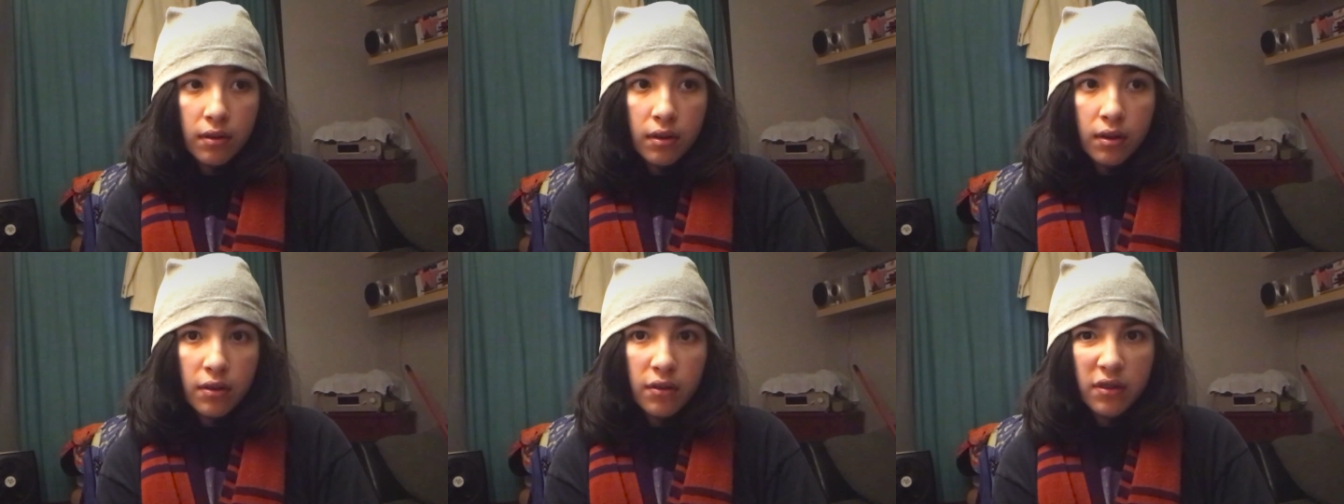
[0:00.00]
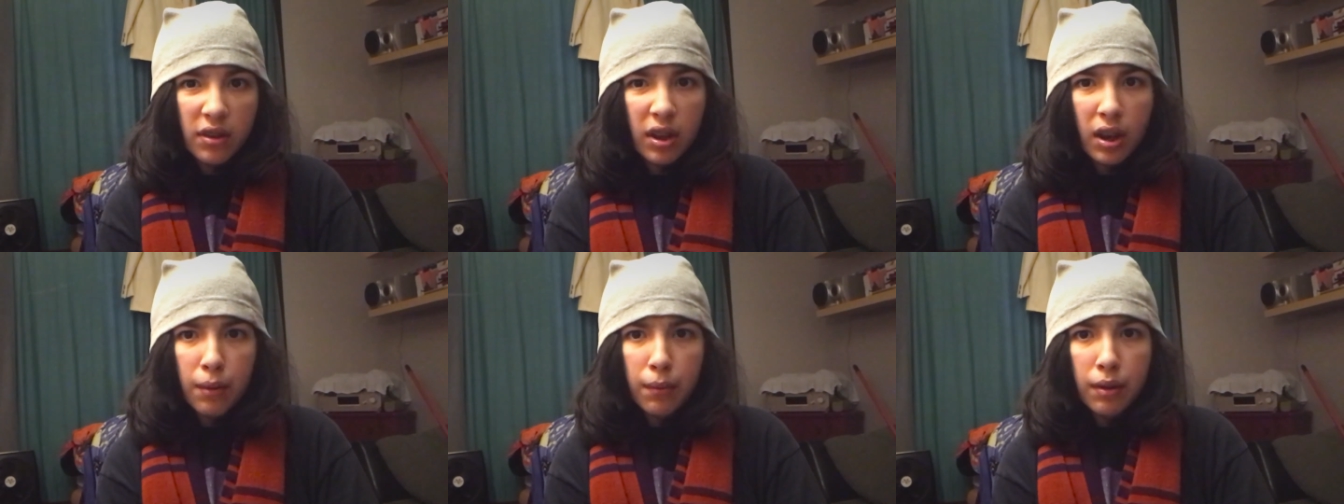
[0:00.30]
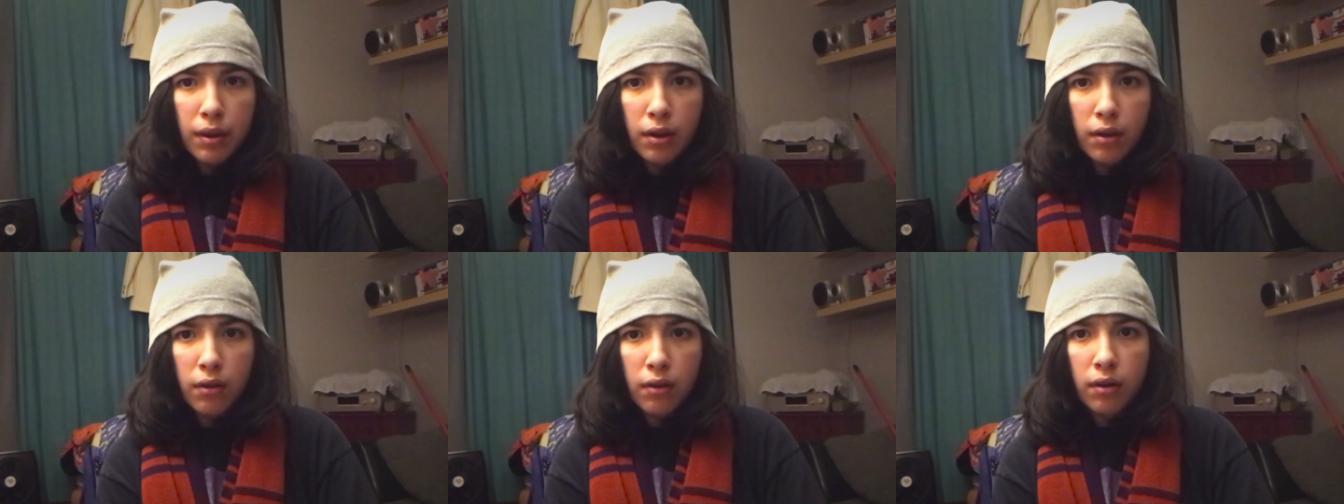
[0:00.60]
it's kind of
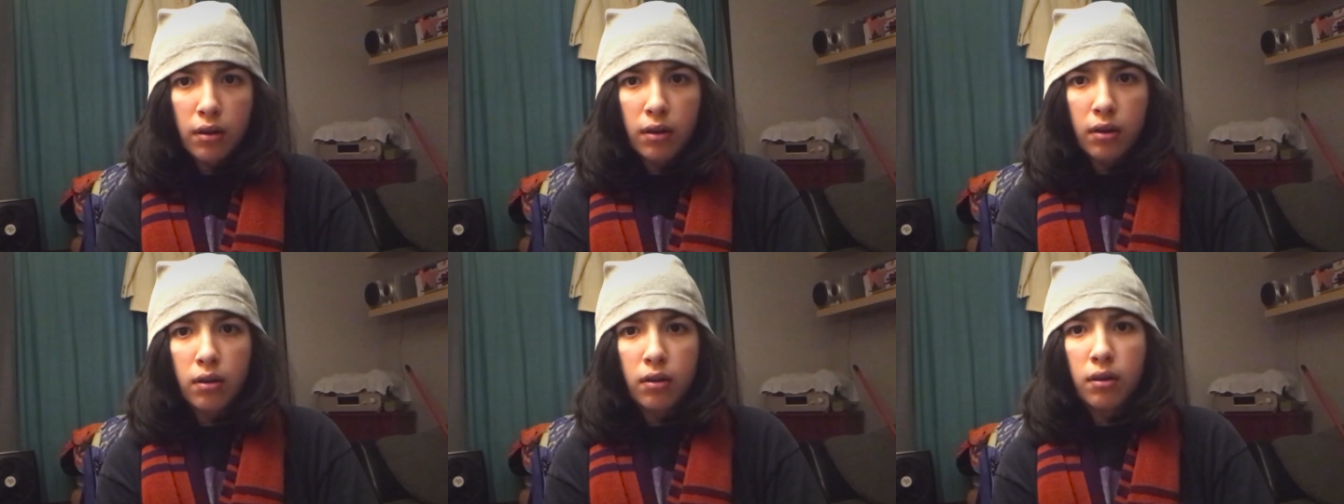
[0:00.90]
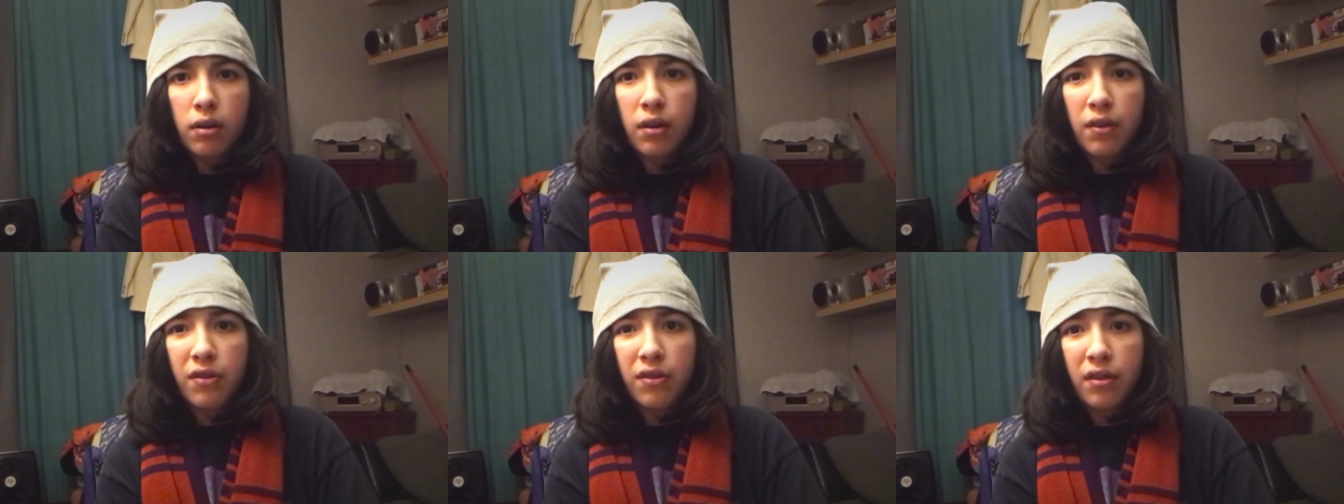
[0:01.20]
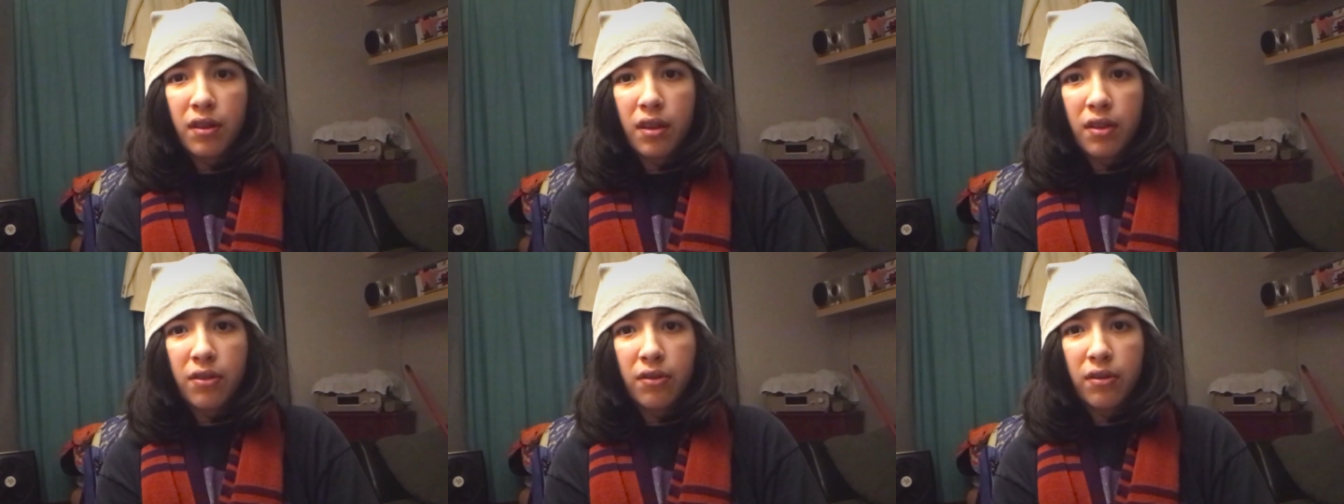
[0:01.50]
mediocre and
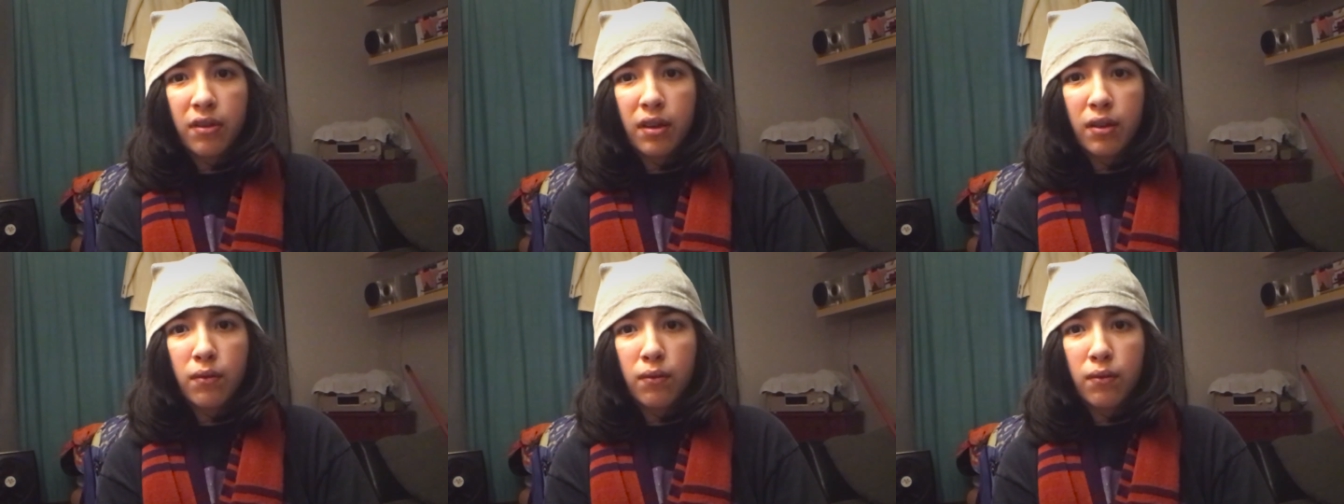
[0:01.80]
it's like